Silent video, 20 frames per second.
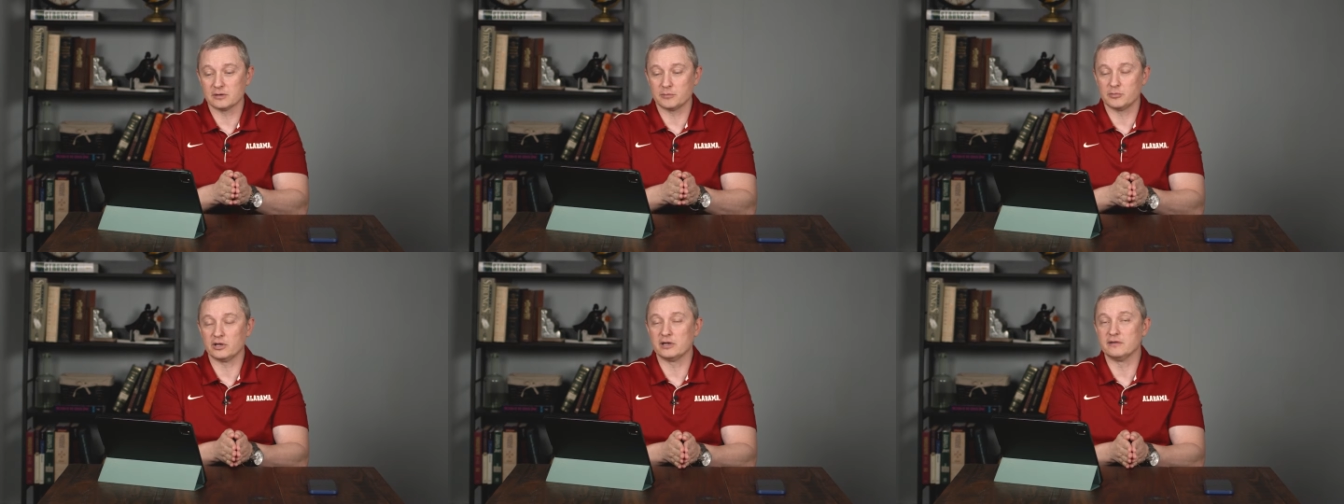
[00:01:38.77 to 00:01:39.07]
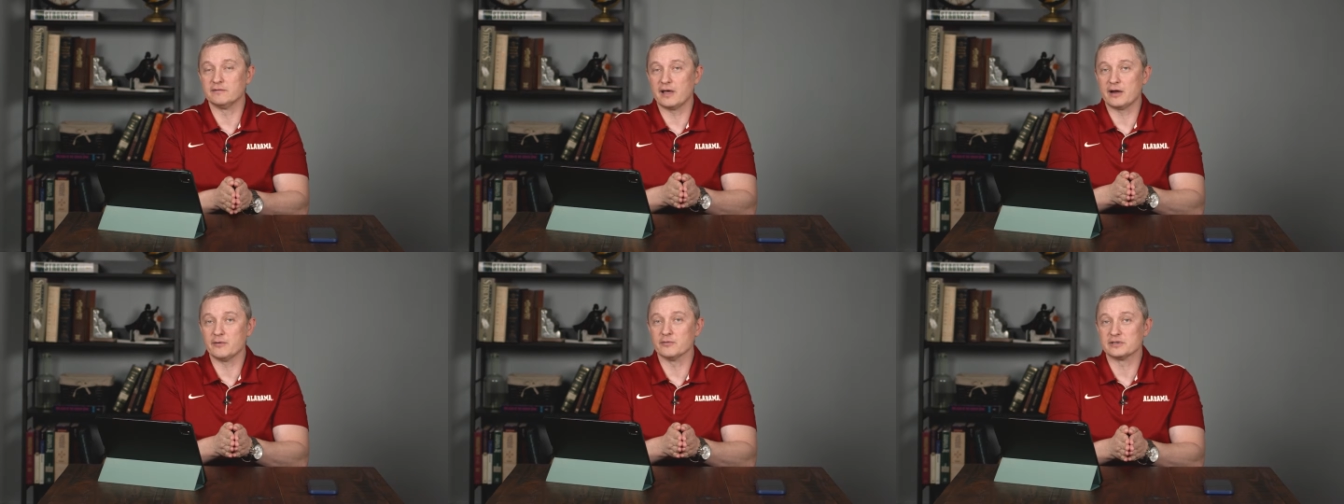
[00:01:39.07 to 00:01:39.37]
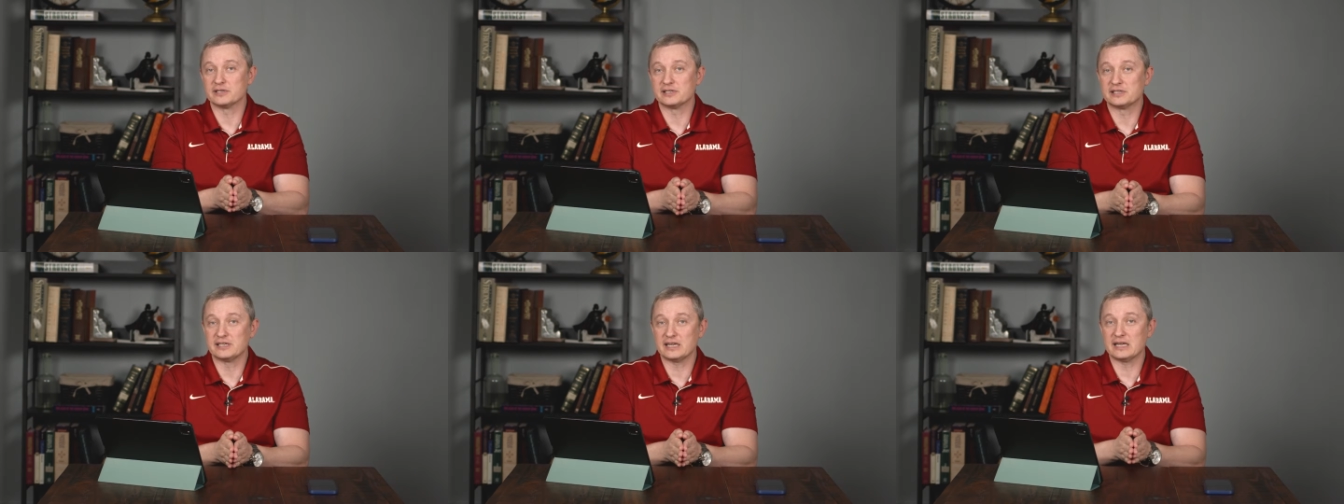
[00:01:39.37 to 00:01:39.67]
I believe they
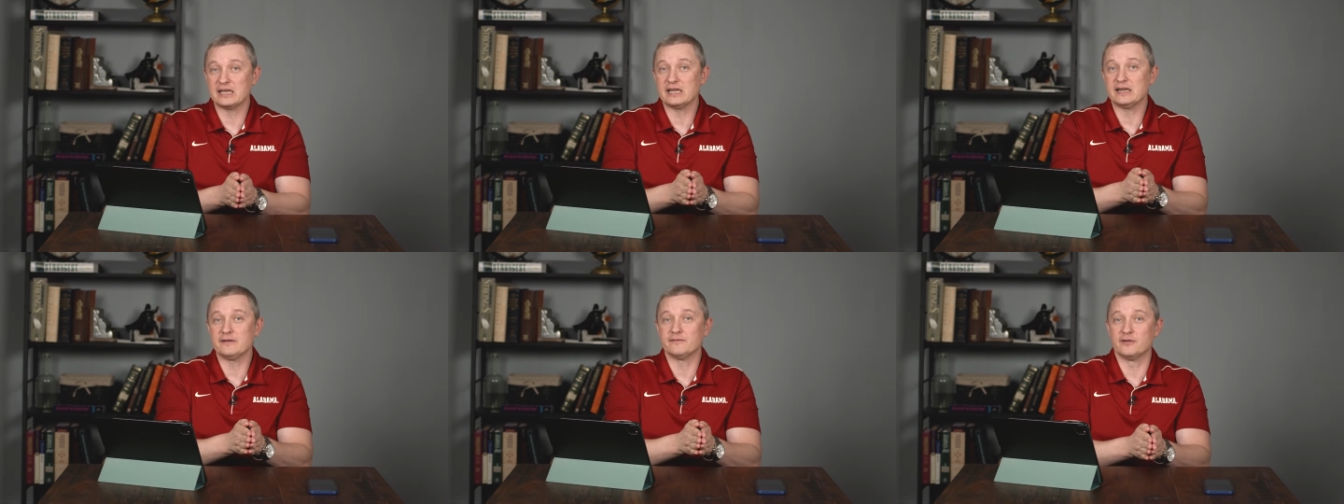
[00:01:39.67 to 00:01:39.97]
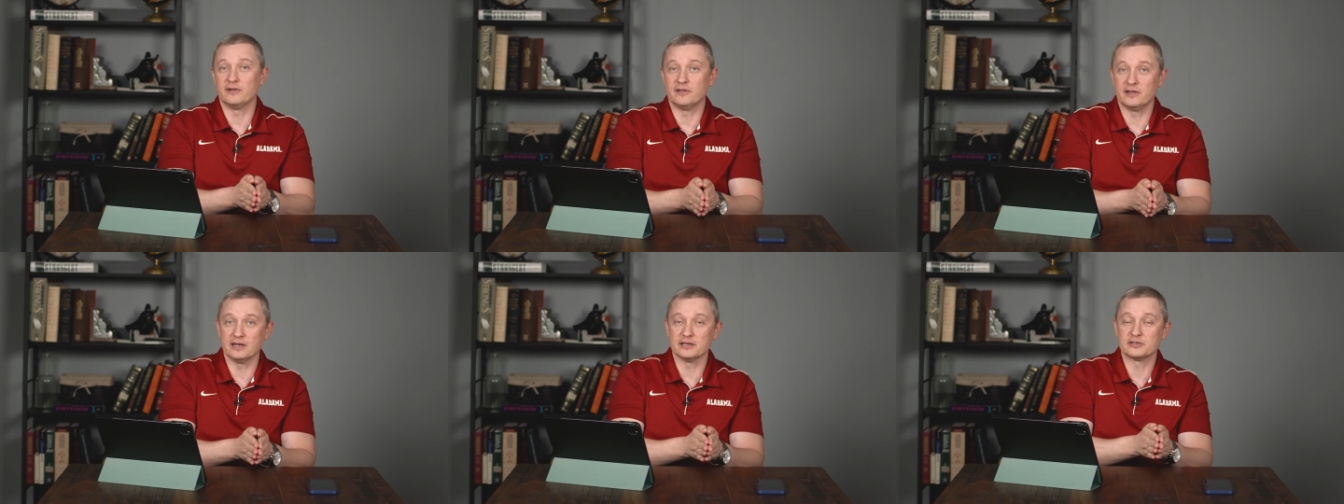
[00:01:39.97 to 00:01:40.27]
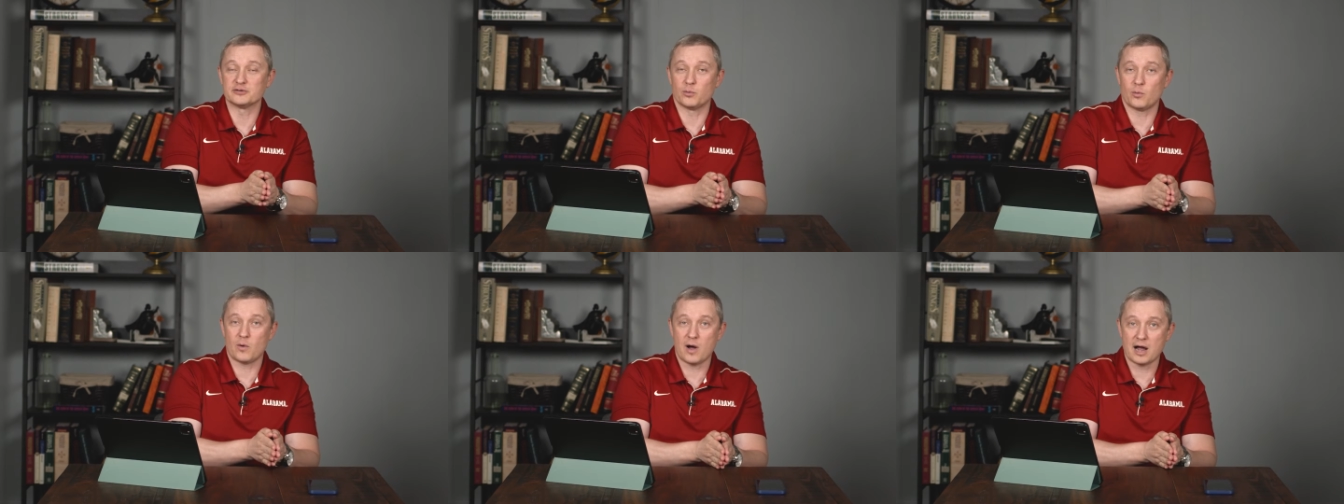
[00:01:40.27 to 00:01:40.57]
received
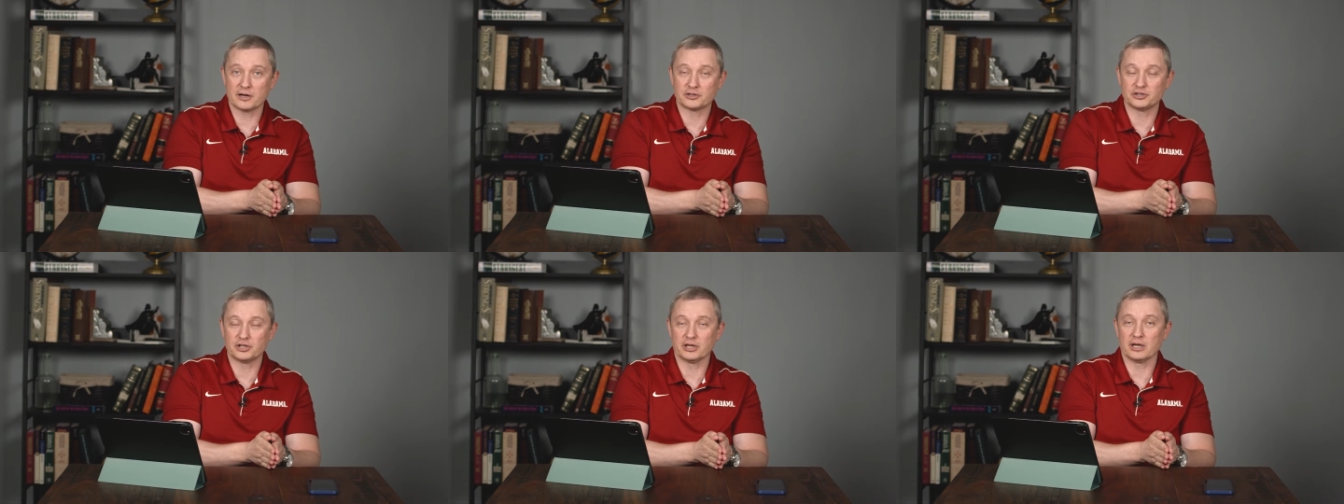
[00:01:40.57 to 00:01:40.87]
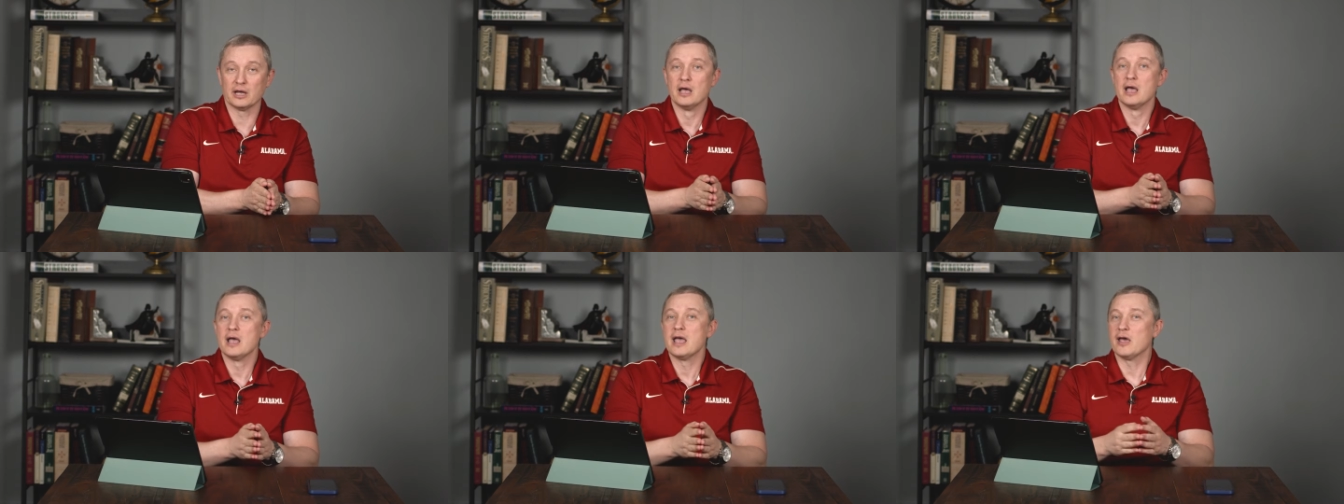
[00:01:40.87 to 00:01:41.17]
this washing.